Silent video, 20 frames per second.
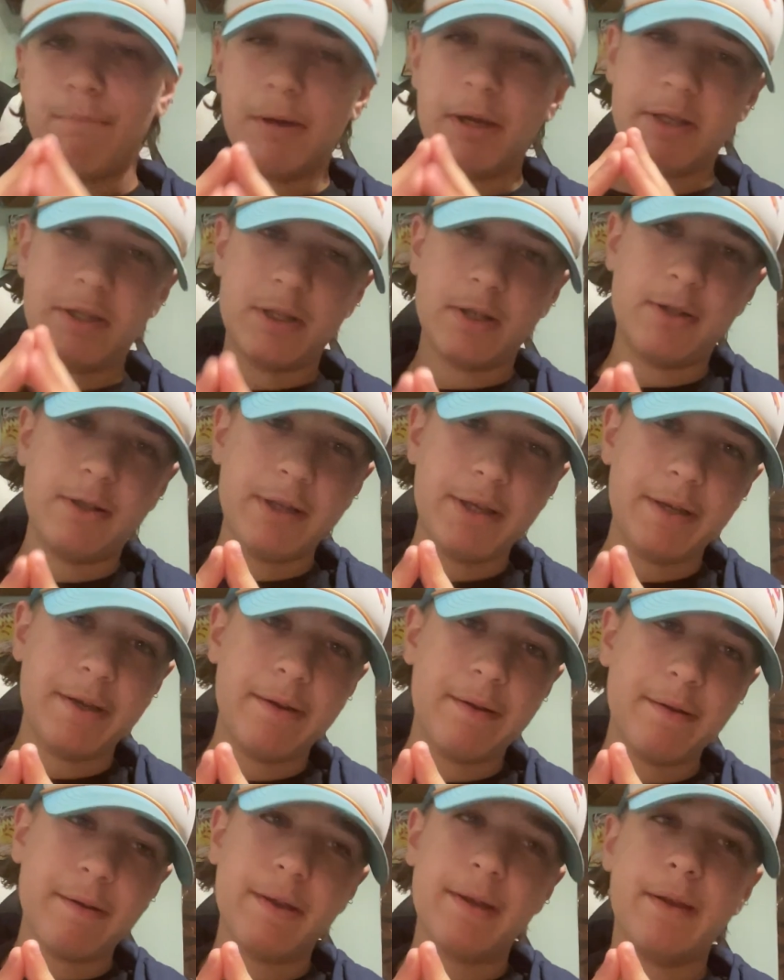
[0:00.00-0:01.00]

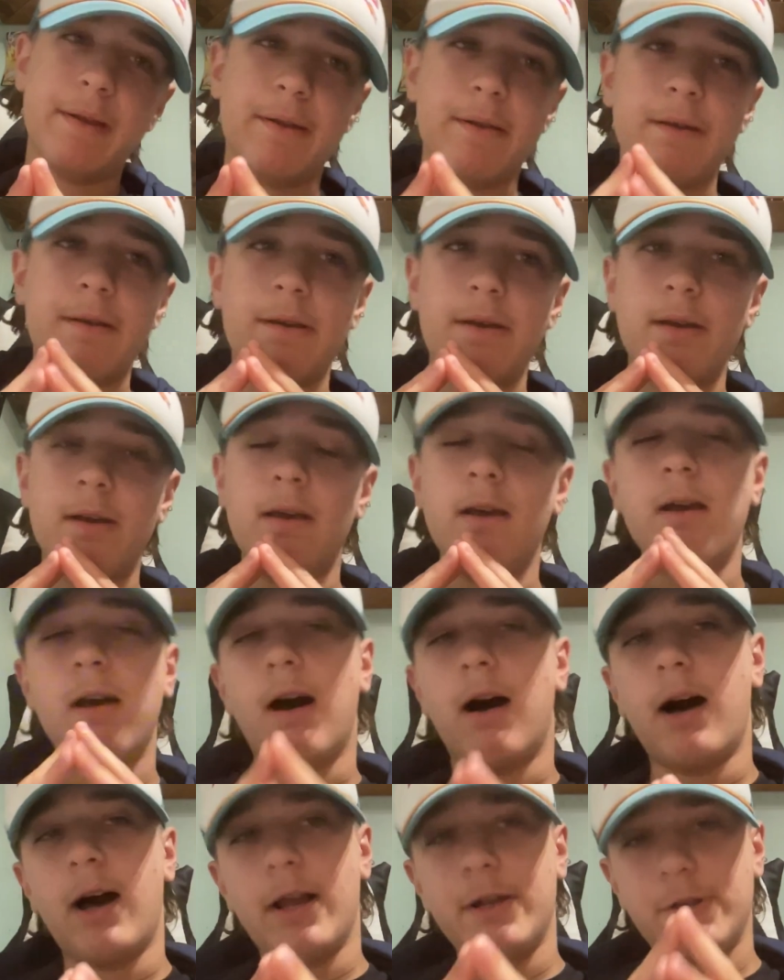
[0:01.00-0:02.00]
Basically,
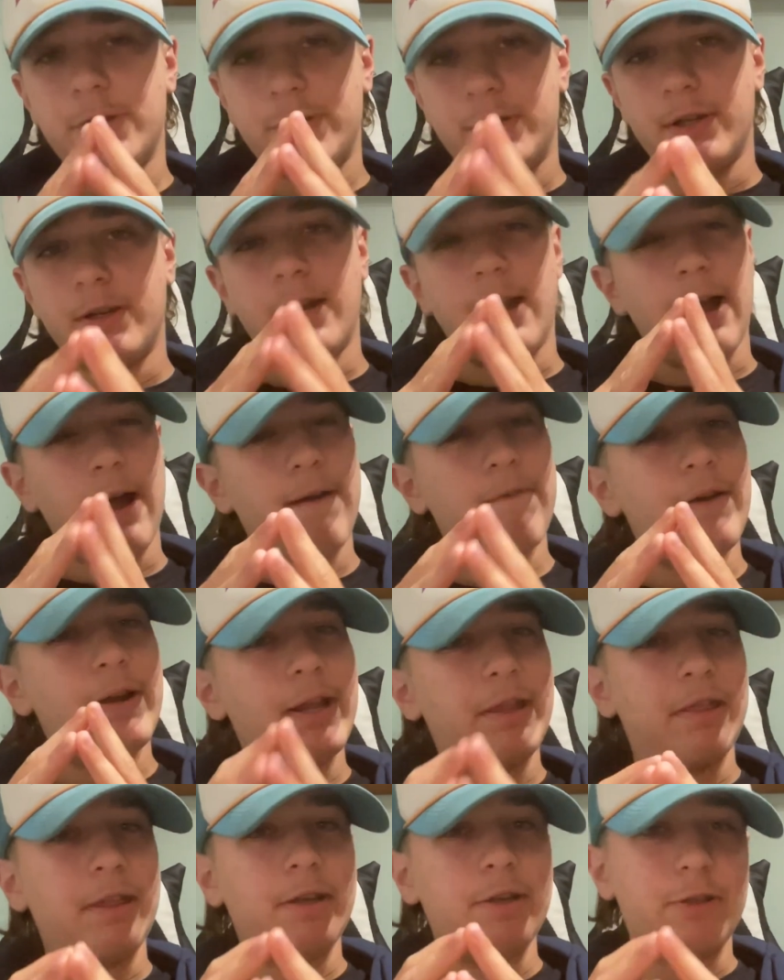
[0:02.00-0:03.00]
I just didn't have
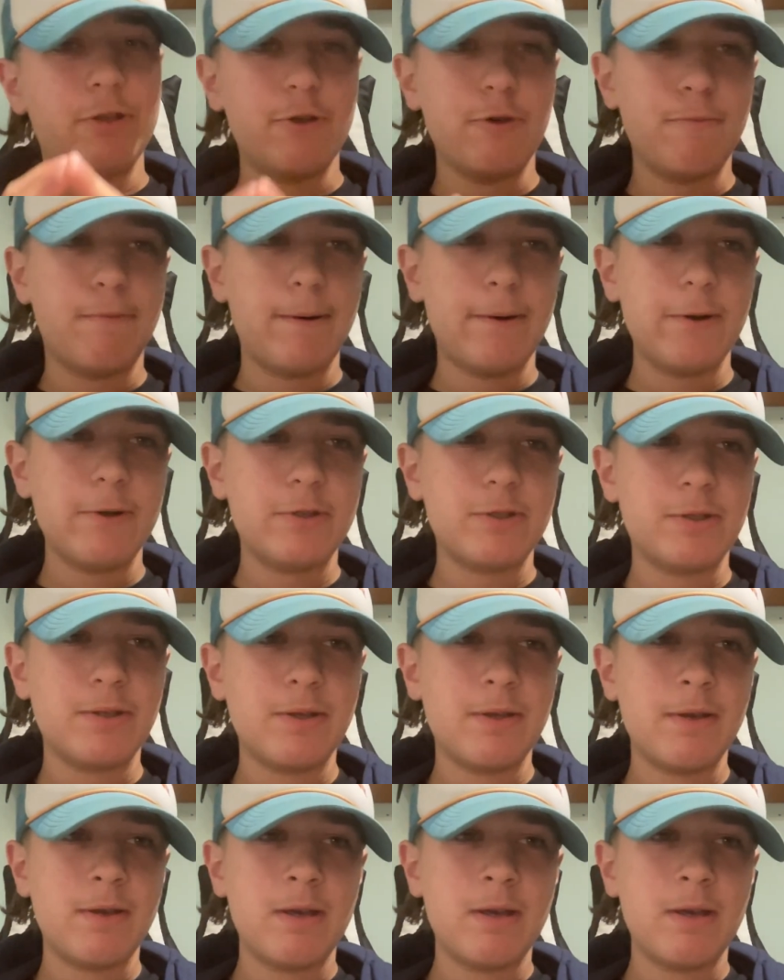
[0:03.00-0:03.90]
anything to post.